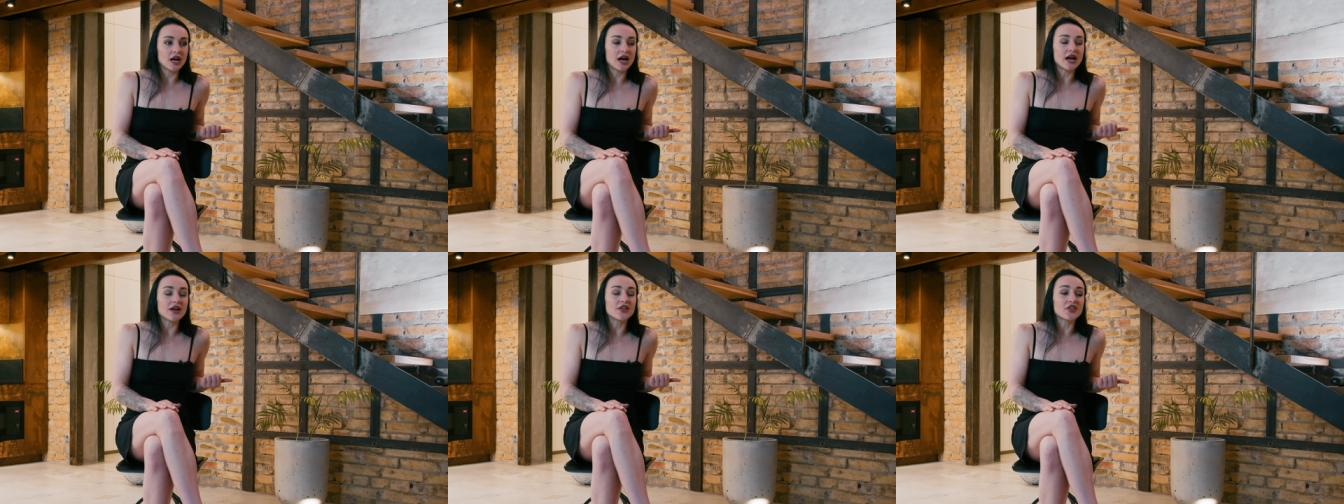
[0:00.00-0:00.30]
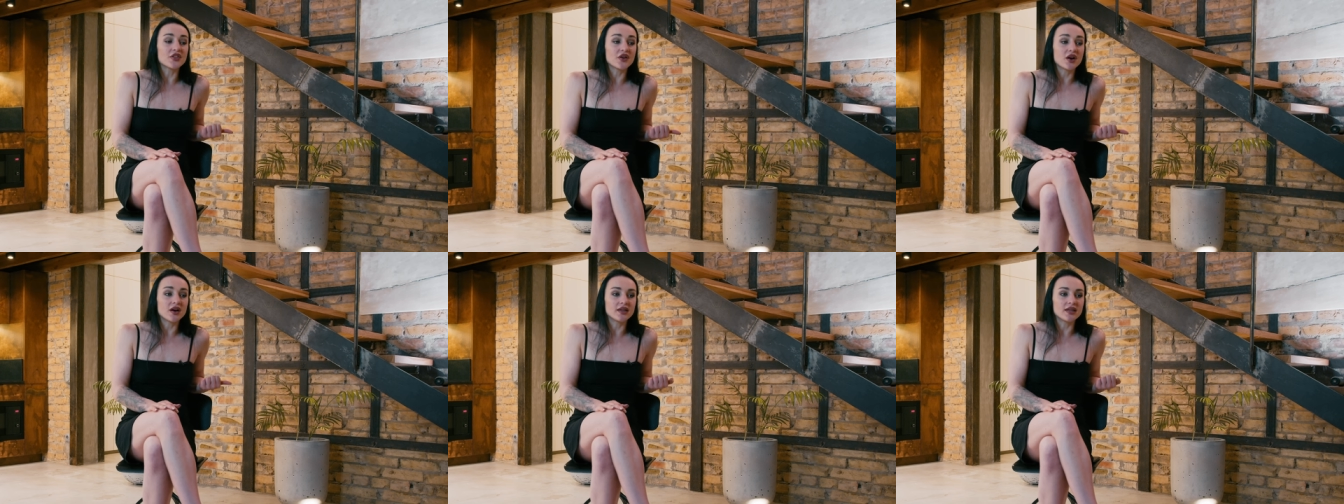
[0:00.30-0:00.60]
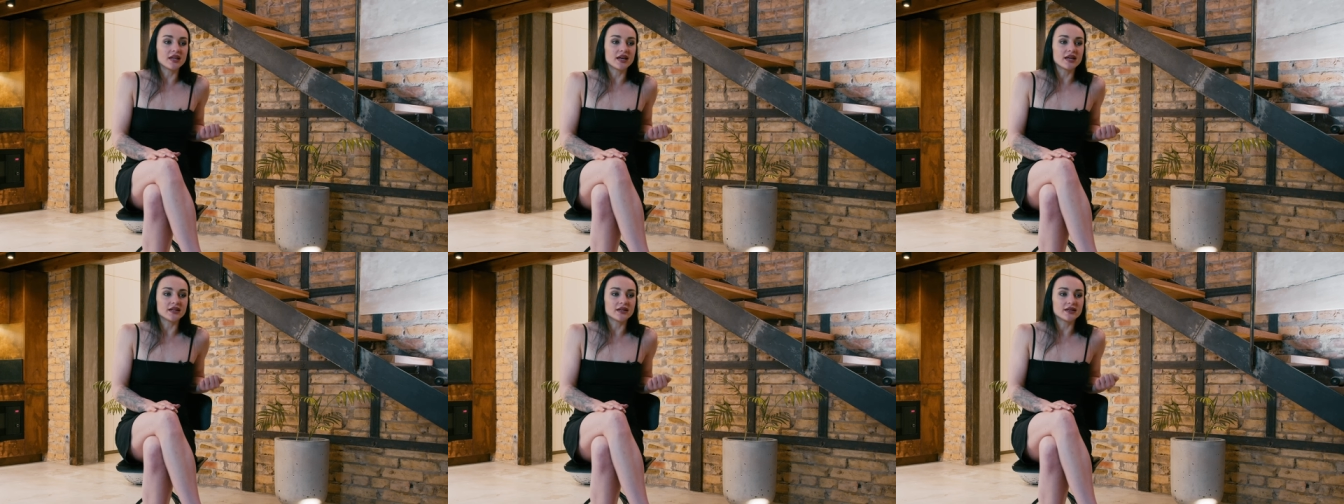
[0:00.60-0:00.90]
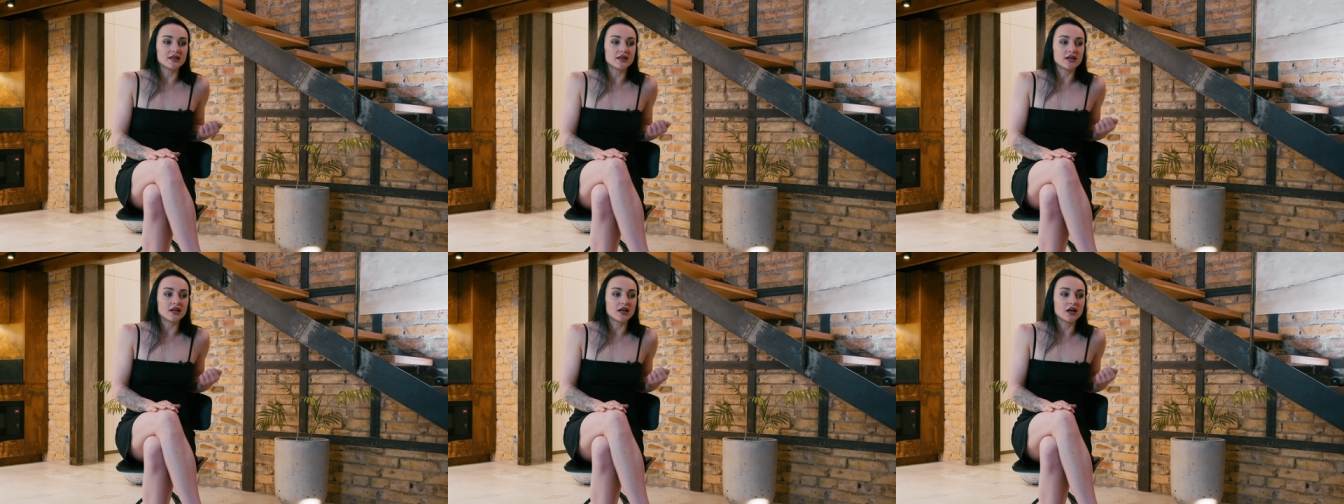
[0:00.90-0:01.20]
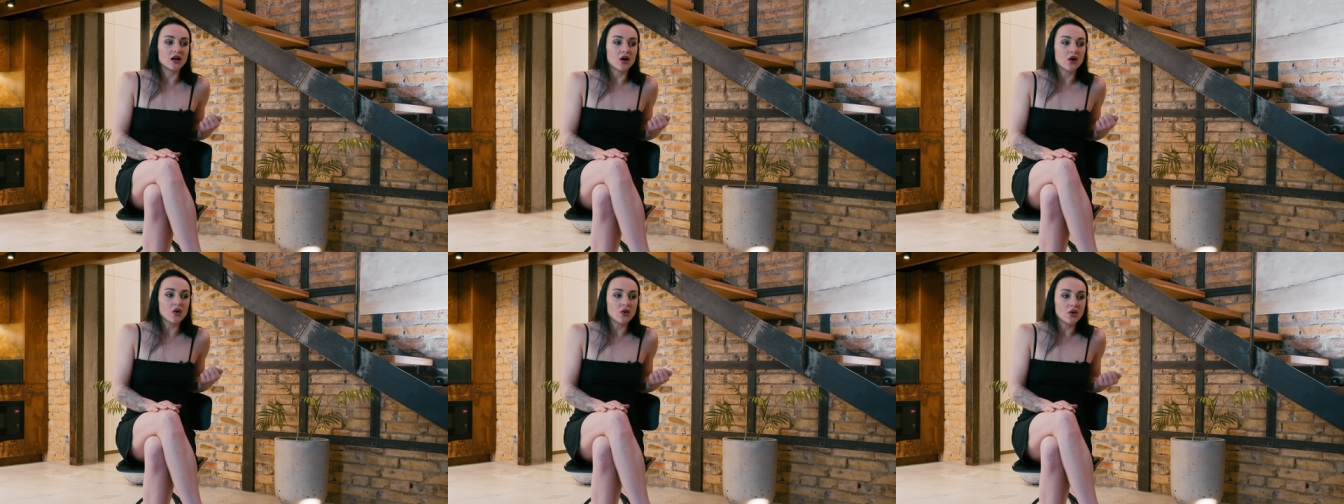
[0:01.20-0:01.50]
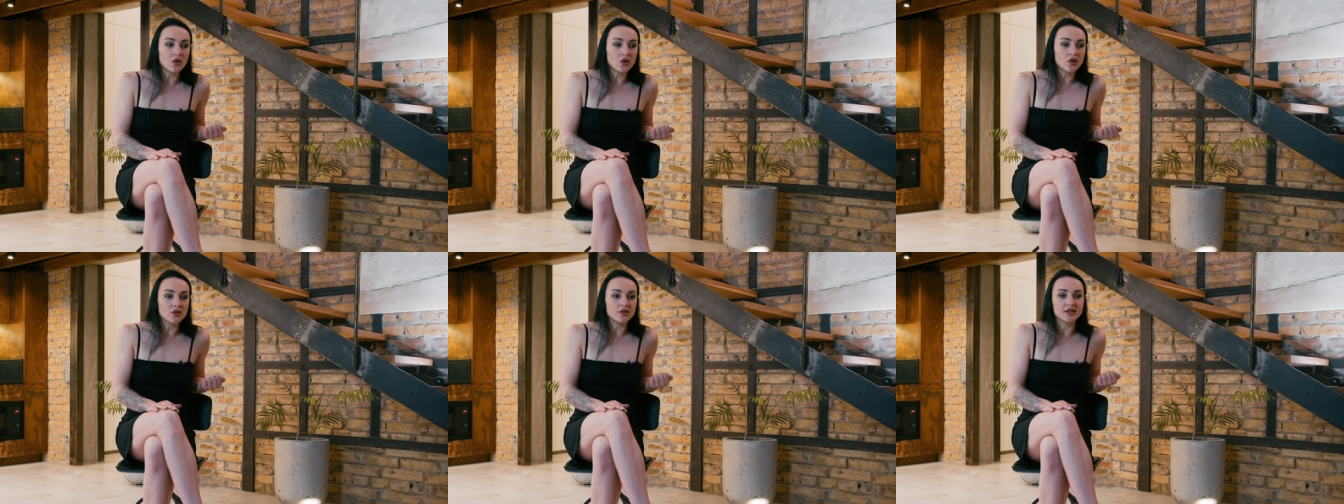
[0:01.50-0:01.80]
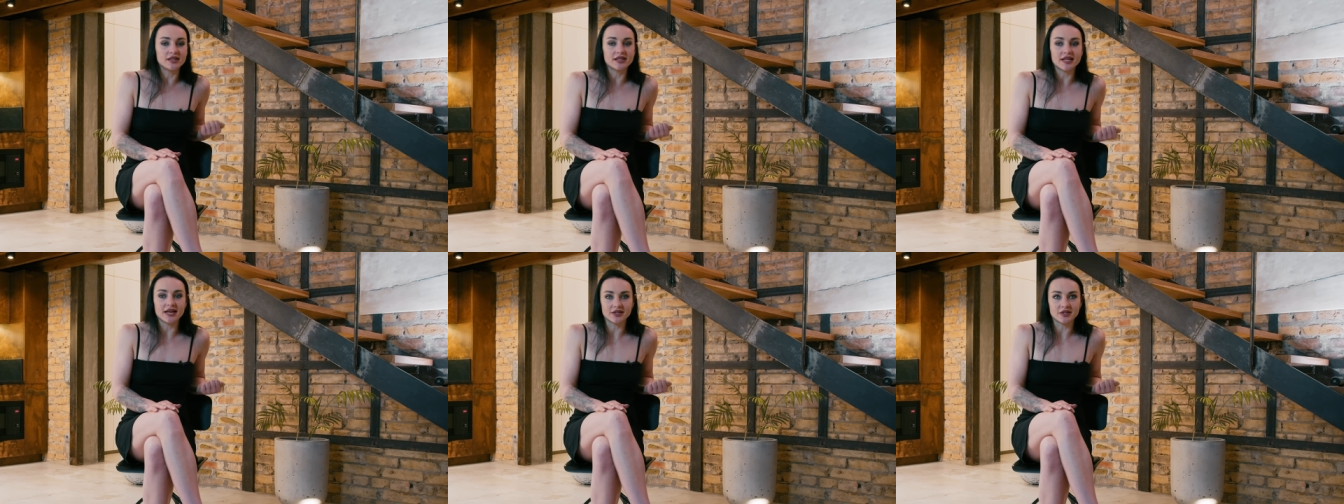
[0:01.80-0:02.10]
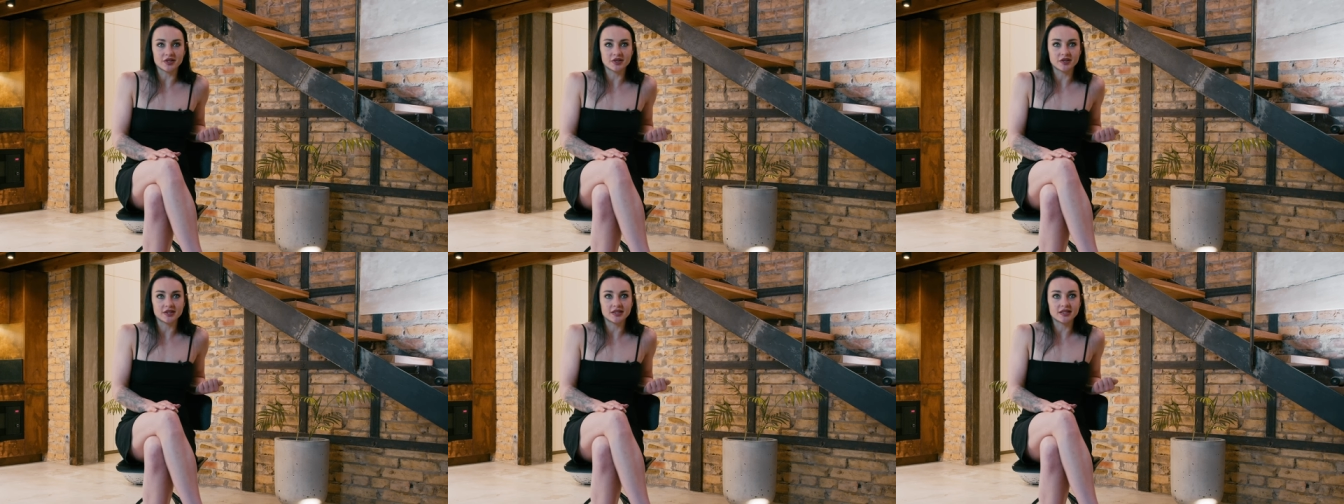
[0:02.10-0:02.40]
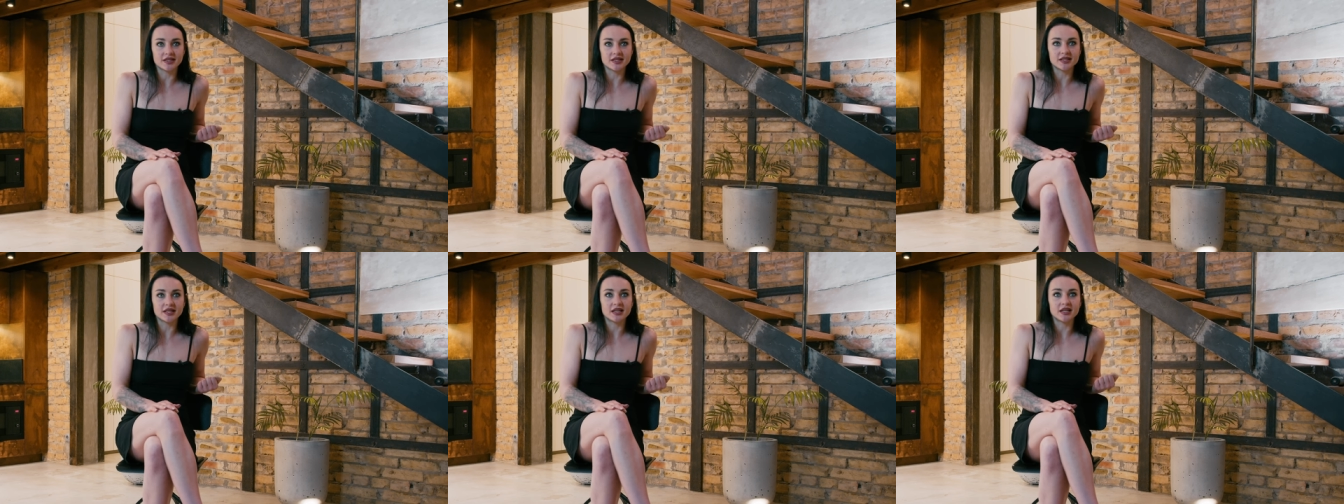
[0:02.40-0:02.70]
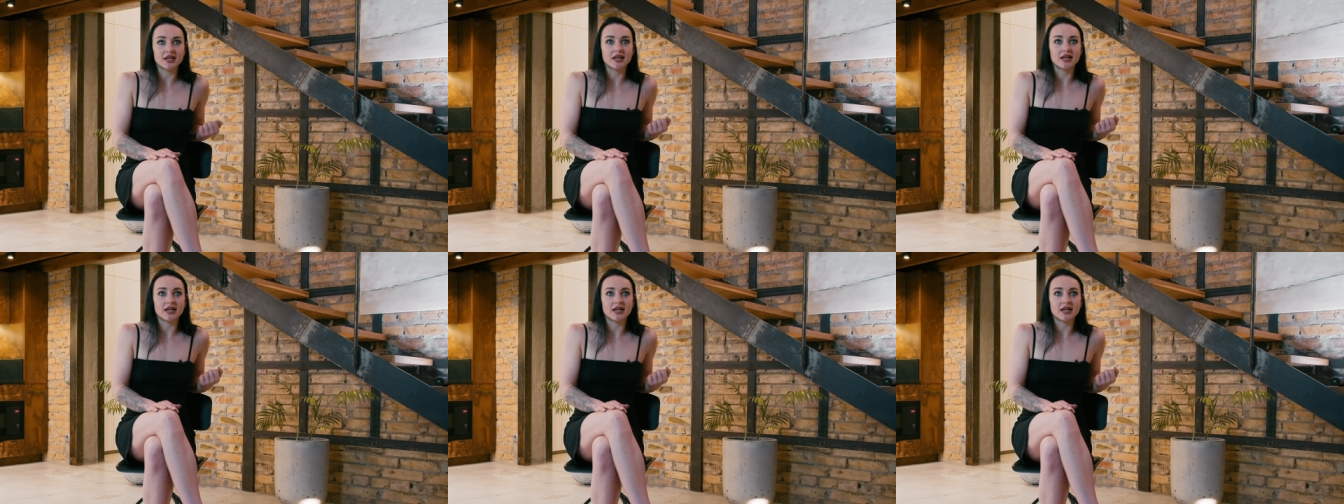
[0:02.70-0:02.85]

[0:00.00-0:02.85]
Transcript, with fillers: I thought that all the dancers